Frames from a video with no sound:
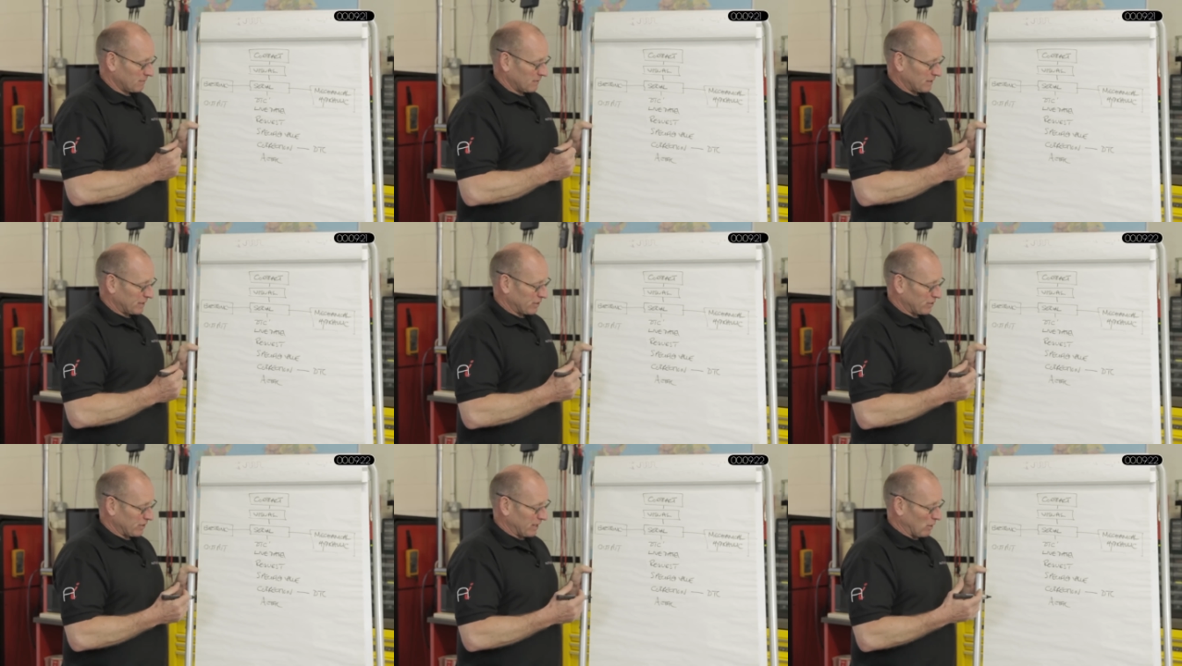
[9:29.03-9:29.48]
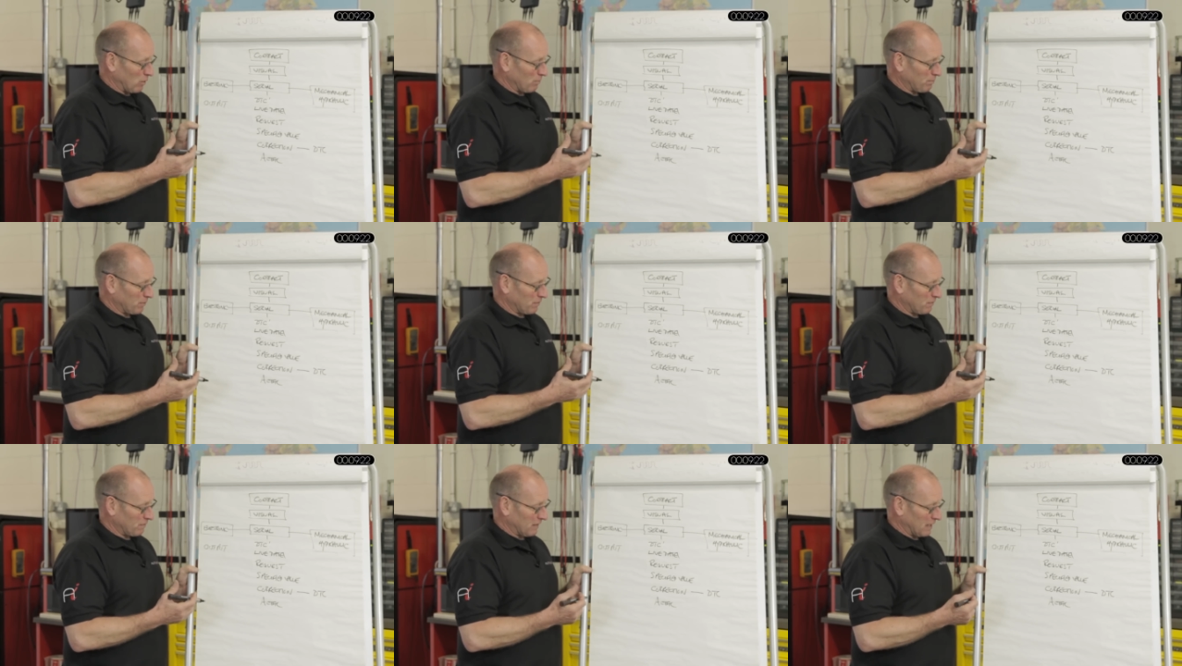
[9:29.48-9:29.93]
So the
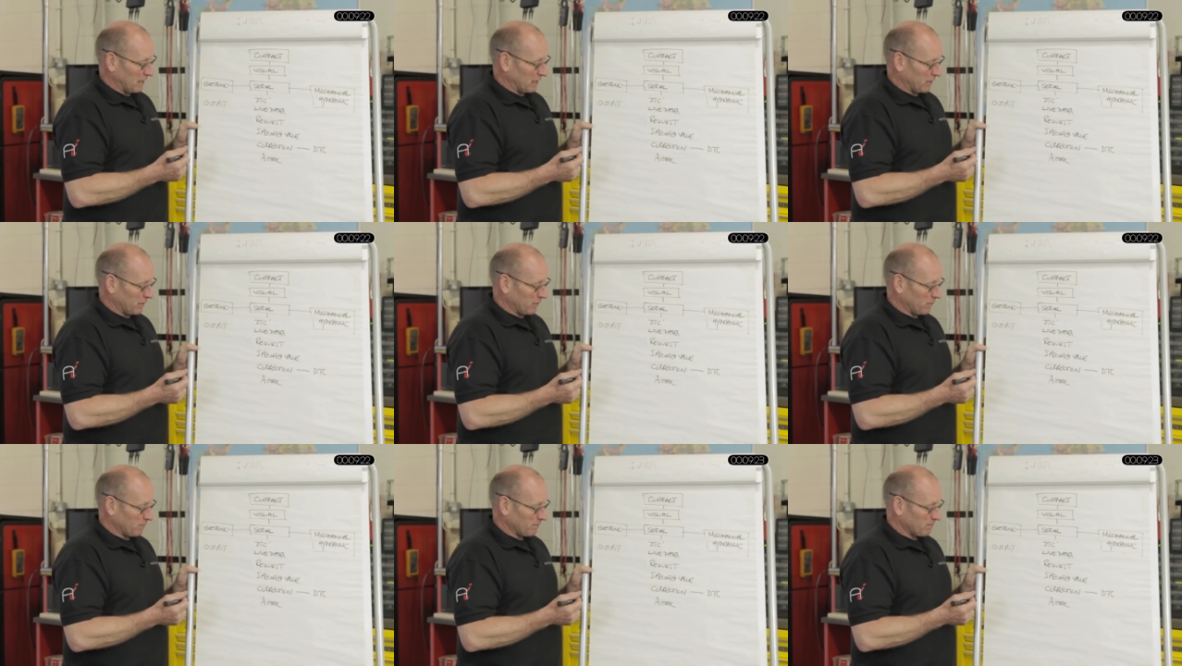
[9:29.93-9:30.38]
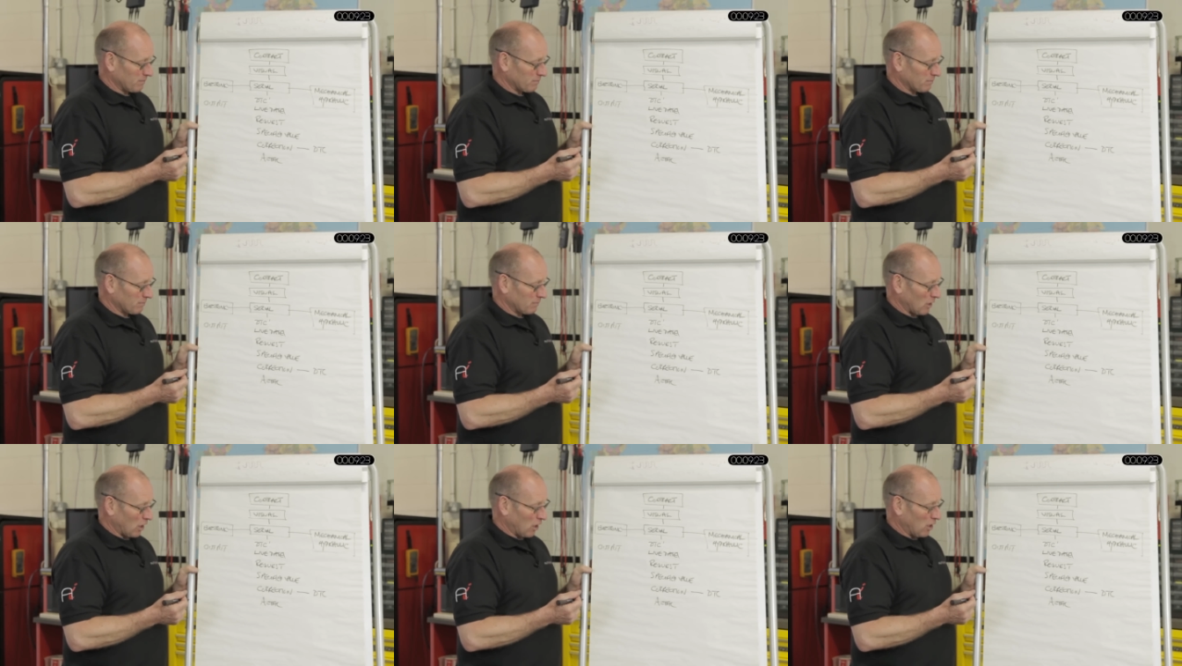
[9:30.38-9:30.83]
output value
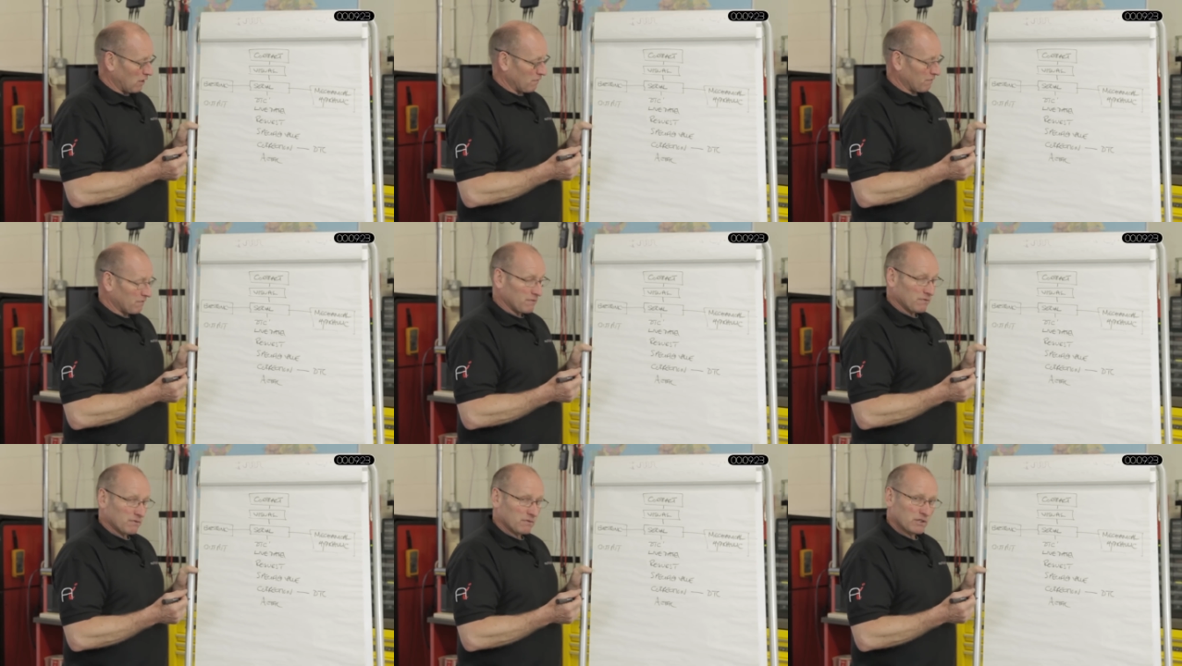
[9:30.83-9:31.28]
of,